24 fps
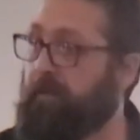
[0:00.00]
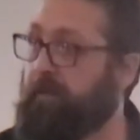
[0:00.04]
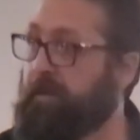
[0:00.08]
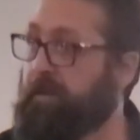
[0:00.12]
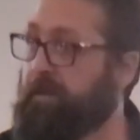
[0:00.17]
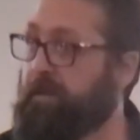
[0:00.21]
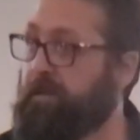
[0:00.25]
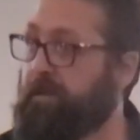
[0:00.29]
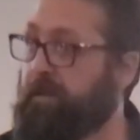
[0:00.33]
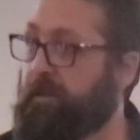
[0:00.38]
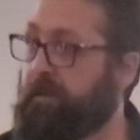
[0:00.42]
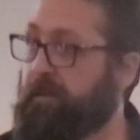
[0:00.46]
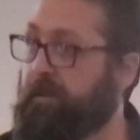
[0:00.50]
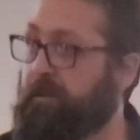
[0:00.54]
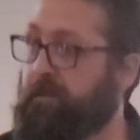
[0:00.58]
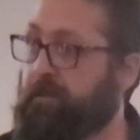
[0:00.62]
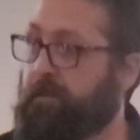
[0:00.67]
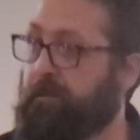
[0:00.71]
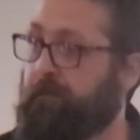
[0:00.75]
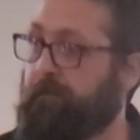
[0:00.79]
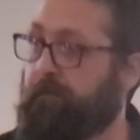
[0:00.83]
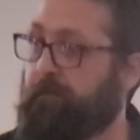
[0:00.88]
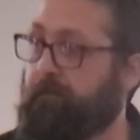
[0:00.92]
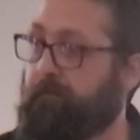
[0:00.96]
these
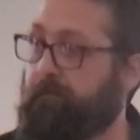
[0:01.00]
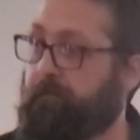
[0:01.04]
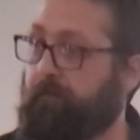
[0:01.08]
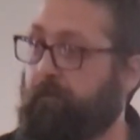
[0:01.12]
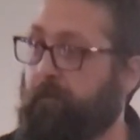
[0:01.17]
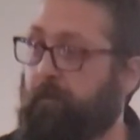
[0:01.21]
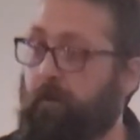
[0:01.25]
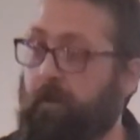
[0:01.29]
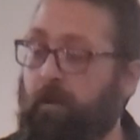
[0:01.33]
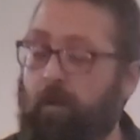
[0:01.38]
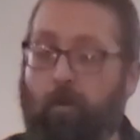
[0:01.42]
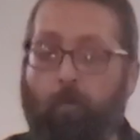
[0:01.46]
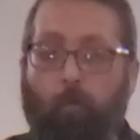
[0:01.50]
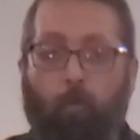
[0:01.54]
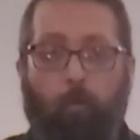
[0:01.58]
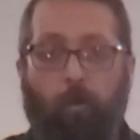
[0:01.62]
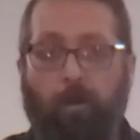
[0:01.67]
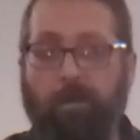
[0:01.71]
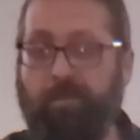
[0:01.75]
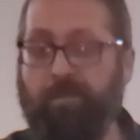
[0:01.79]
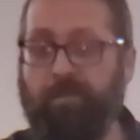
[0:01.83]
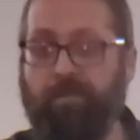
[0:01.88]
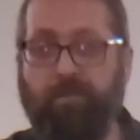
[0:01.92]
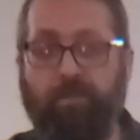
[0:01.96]
things.
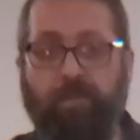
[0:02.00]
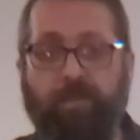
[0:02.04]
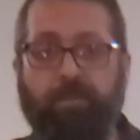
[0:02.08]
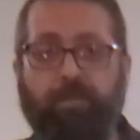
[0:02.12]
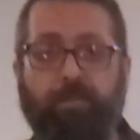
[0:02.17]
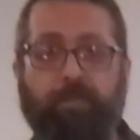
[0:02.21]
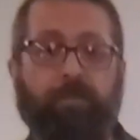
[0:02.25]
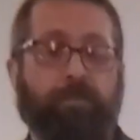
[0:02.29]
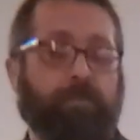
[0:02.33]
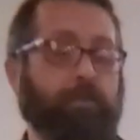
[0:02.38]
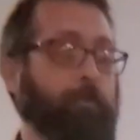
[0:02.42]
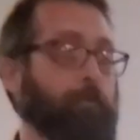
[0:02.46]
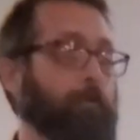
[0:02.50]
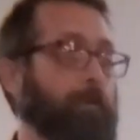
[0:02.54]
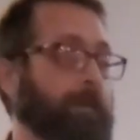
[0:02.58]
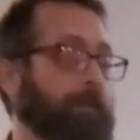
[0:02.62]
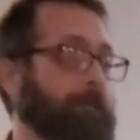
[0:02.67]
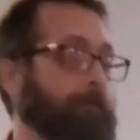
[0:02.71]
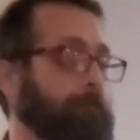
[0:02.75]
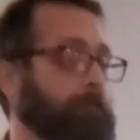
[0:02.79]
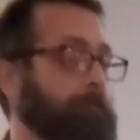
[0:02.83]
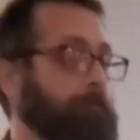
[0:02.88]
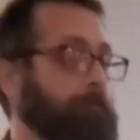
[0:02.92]
What's Jesus doing?